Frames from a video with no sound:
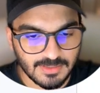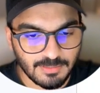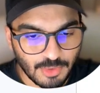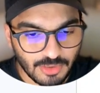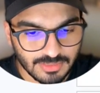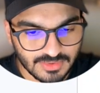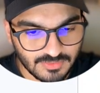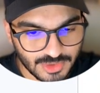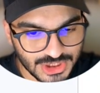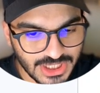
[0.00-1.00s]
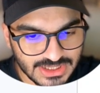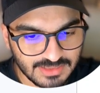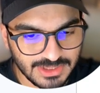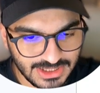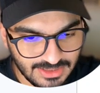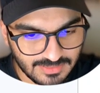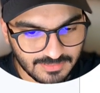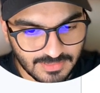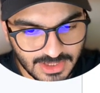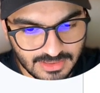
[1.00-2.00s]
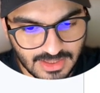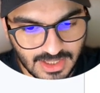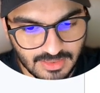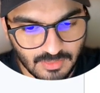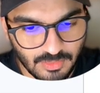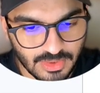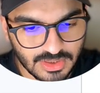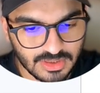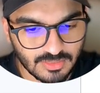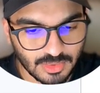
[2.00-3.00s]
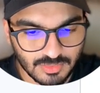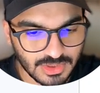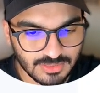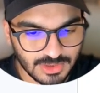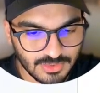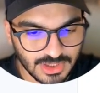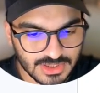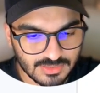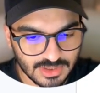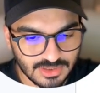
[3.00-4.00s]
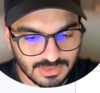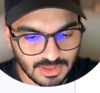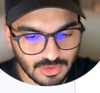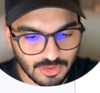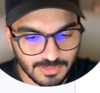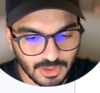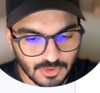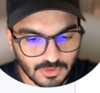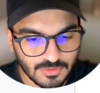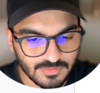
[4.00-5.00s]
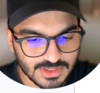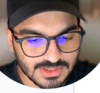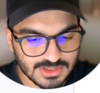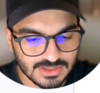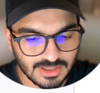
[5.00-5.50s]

prompt for ChatGPT, right? And what we're going to be doing is we're going to be copying all of this.